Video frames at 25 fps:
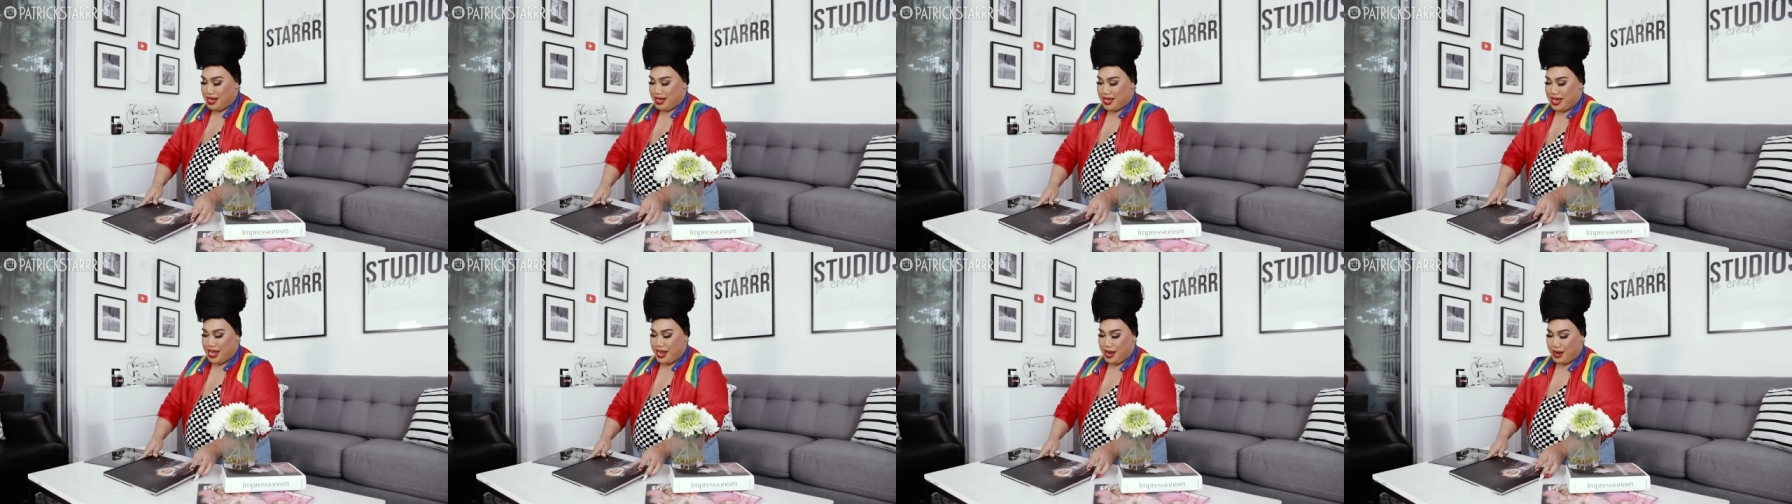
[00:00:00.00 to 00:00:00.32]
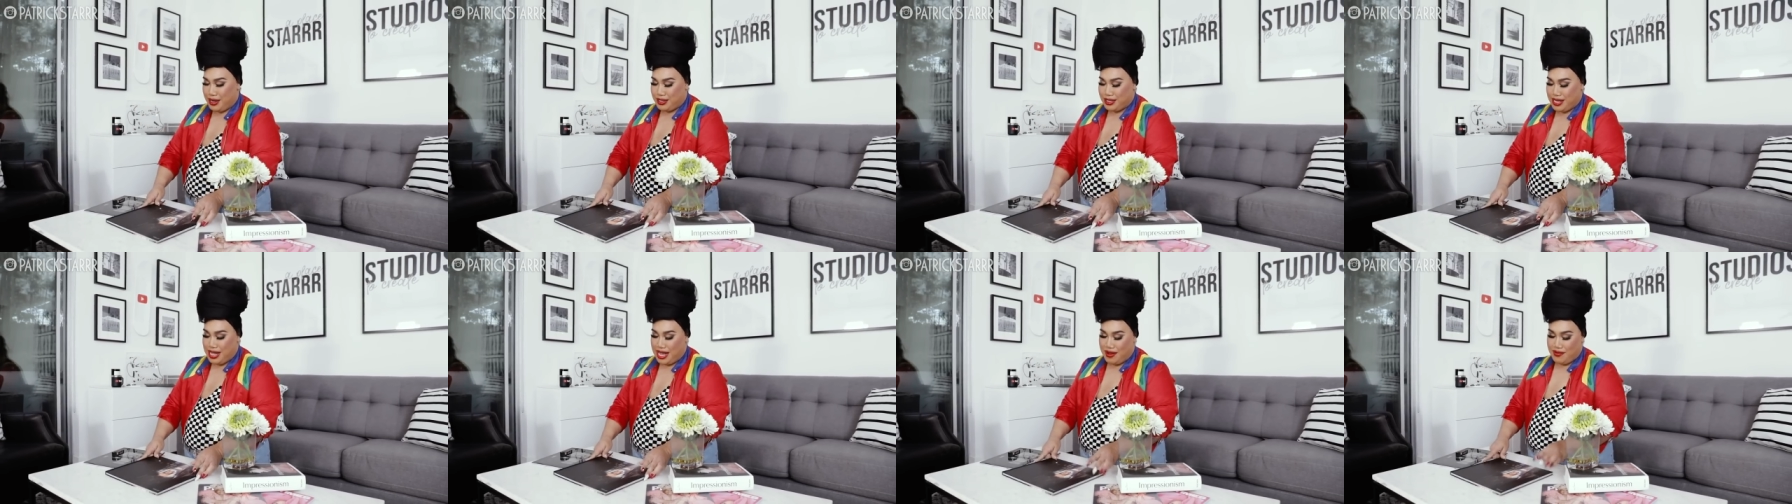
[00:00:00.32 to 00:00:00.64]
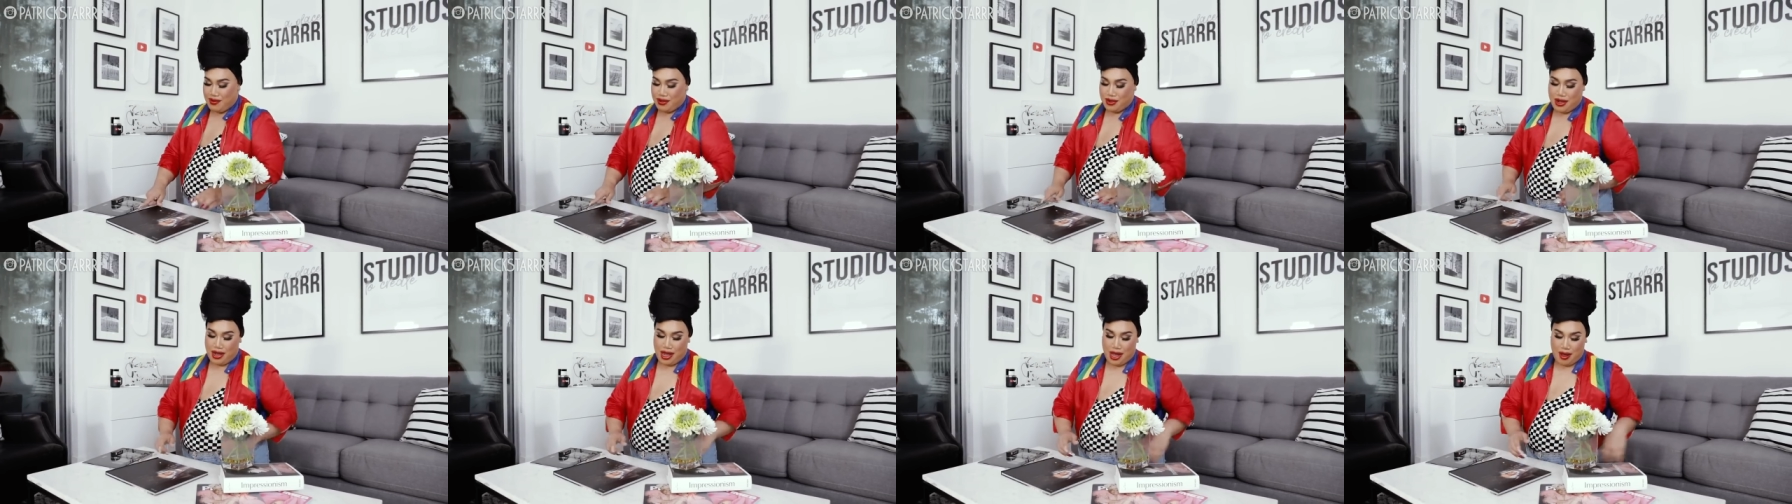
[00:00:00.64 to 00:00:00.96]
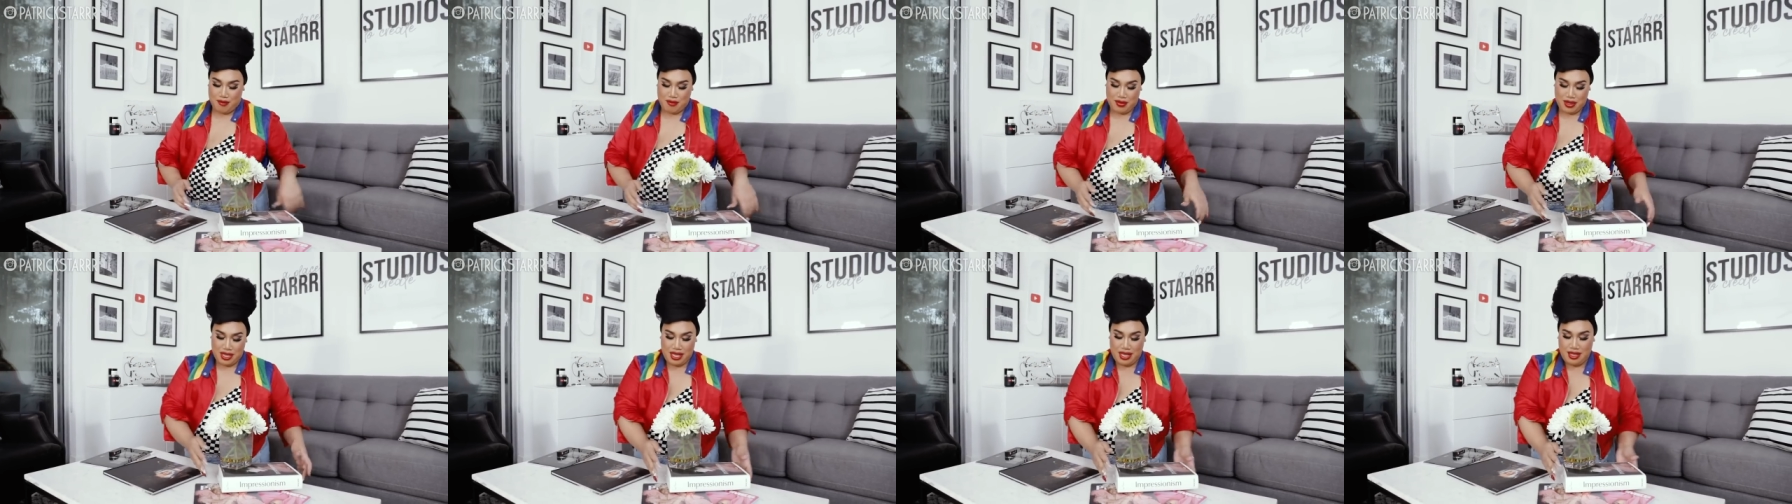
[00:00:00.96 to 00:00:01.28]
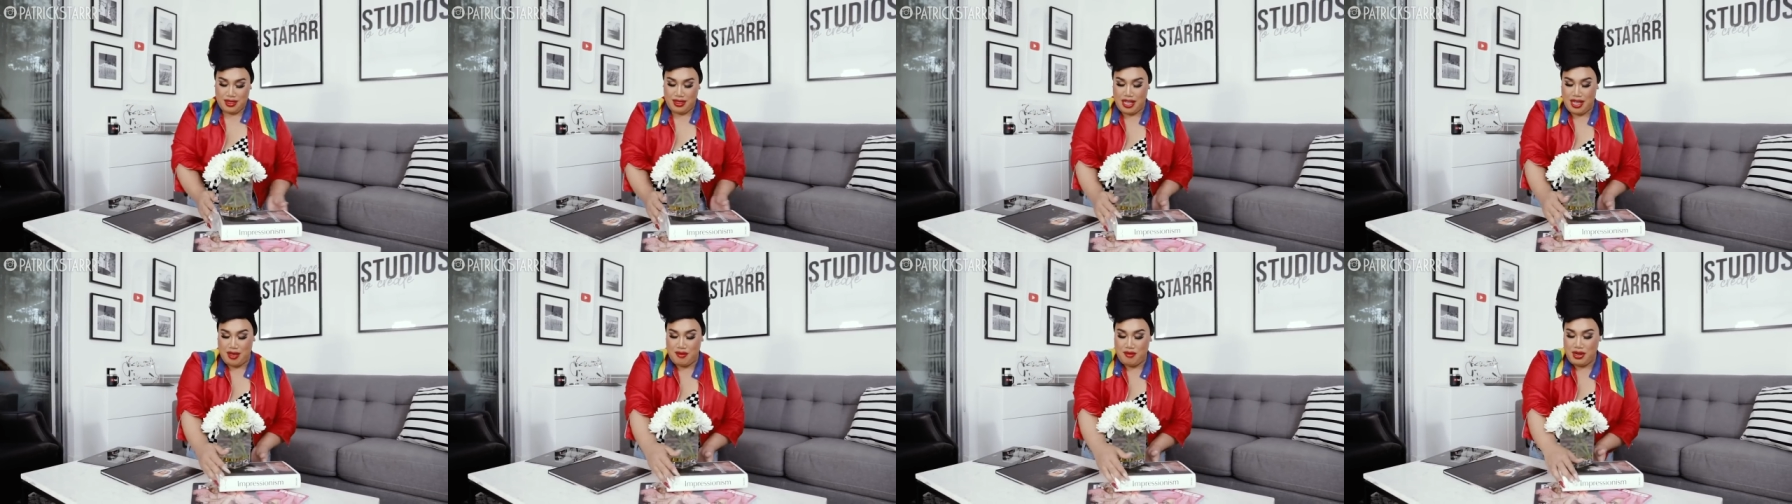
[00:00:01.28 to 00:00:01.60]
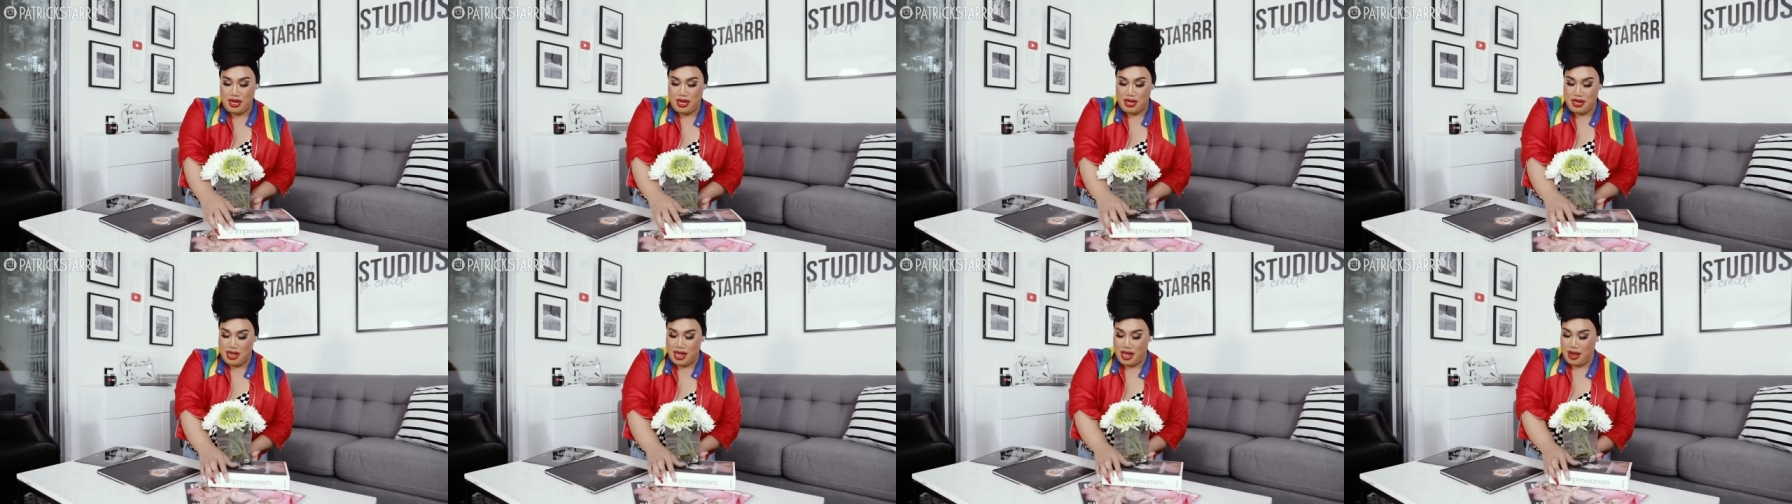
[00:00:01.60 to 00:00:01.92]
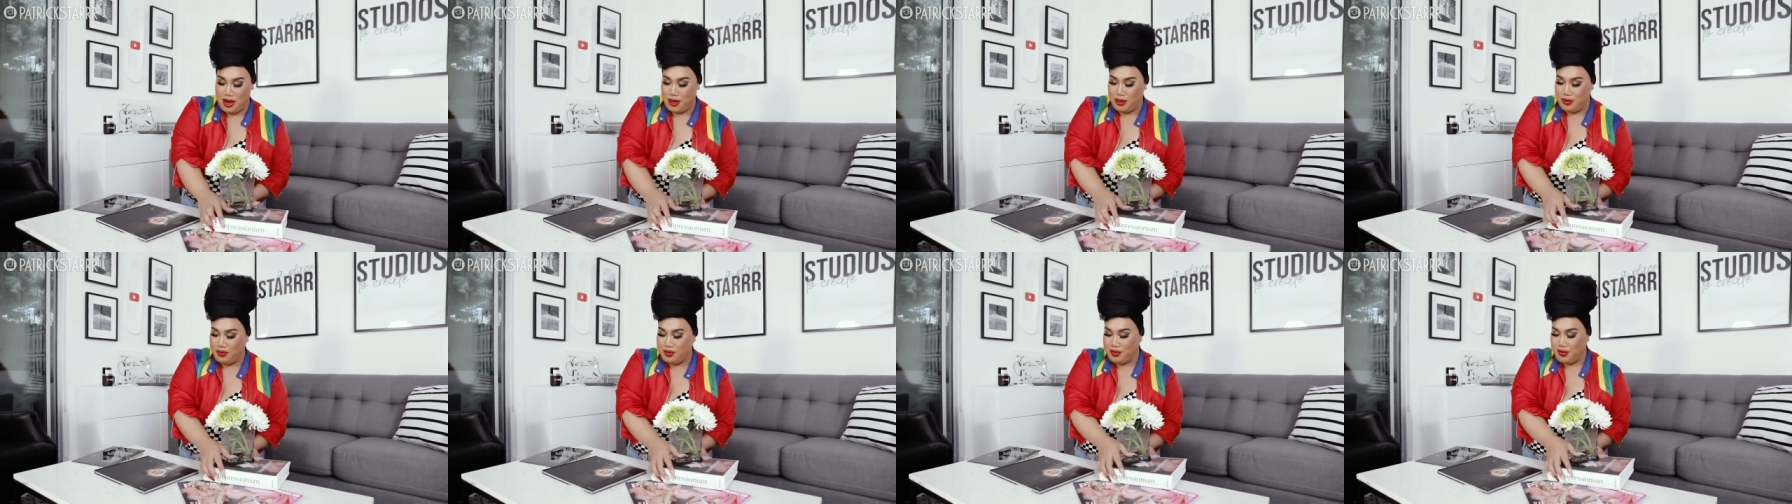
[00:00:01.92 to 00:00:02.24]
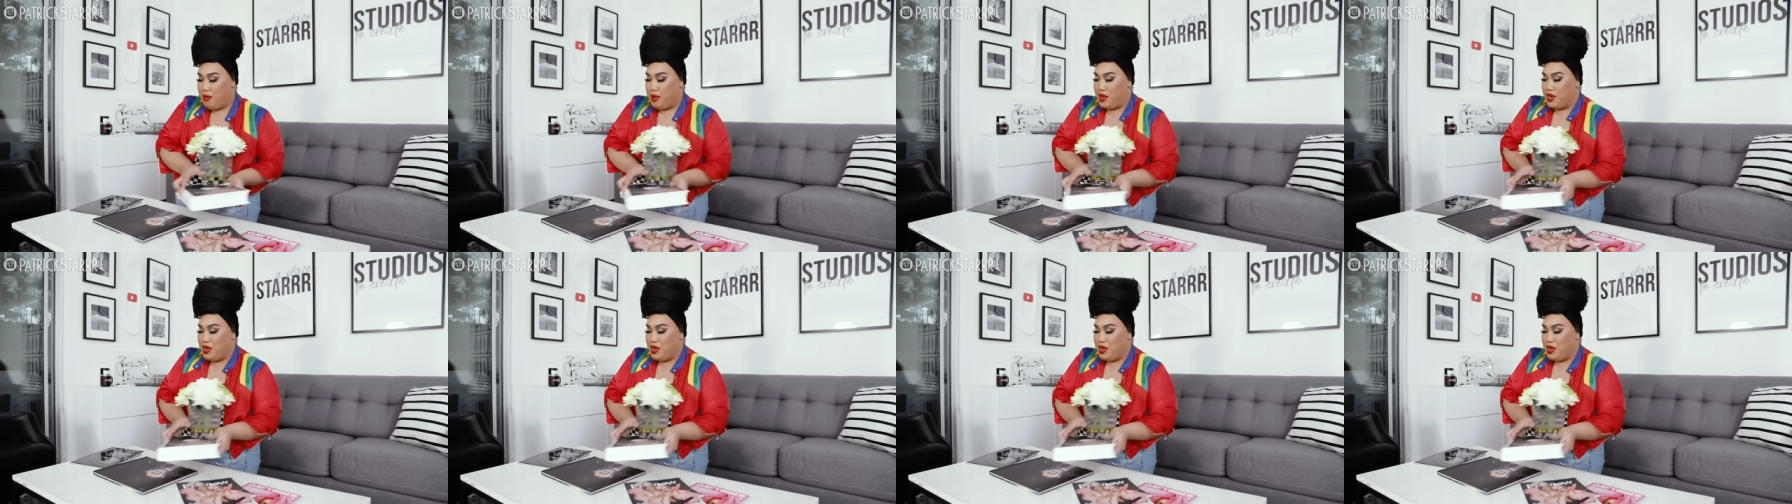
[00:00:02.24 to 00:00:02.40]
care to have a copy, let me know.